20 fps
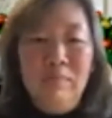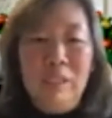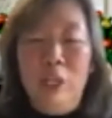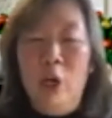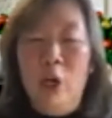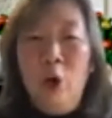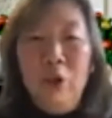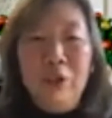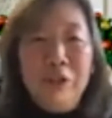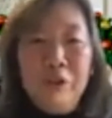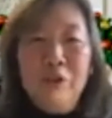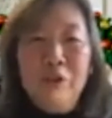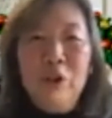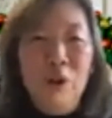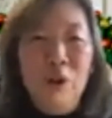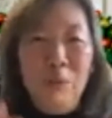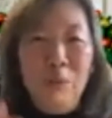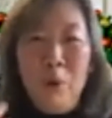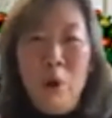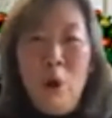the author
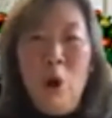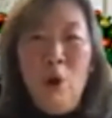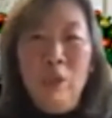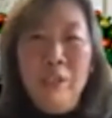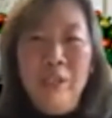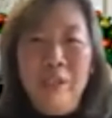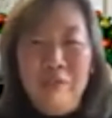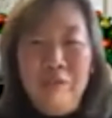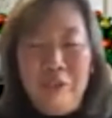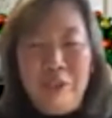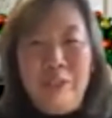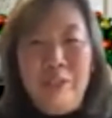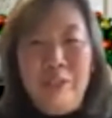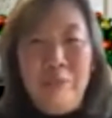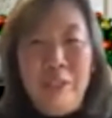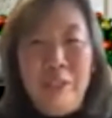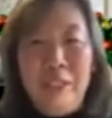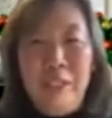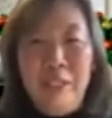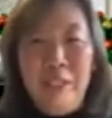or Paul in 1
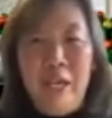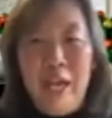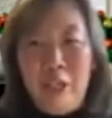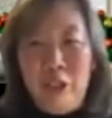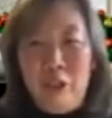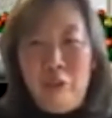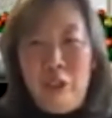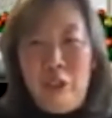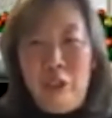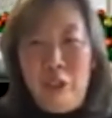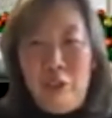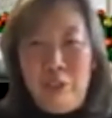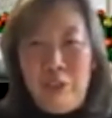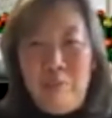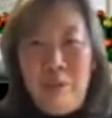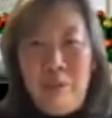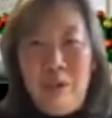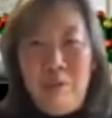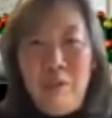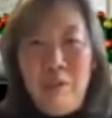Timothy actually
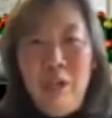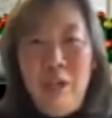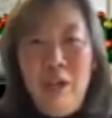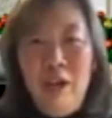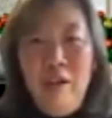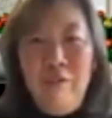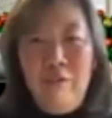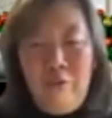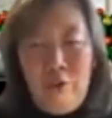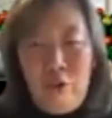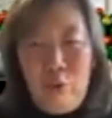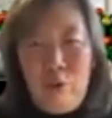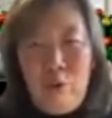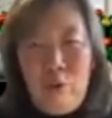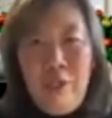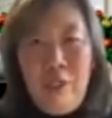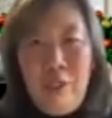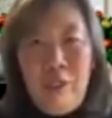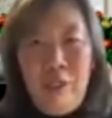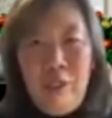talks about for
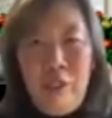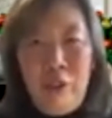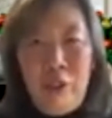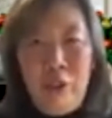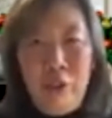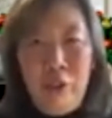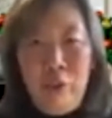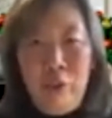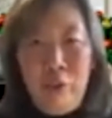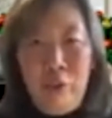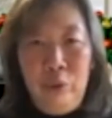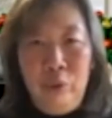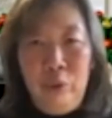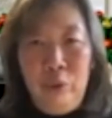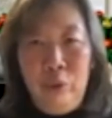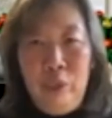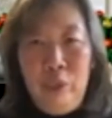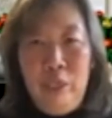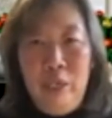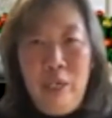women to